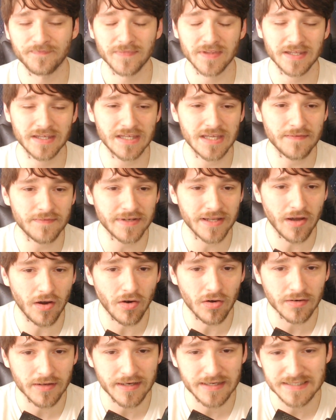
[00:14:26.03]
given
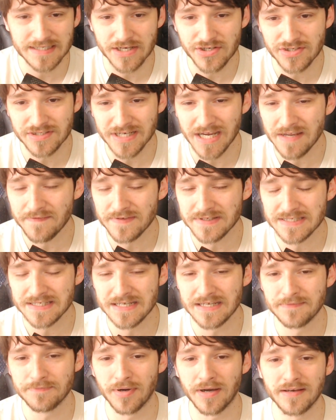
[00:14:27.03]
all the decisions. I even
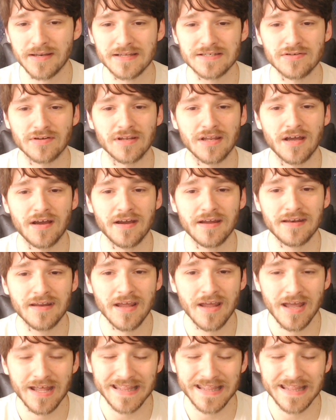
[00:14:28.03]
seen pundits online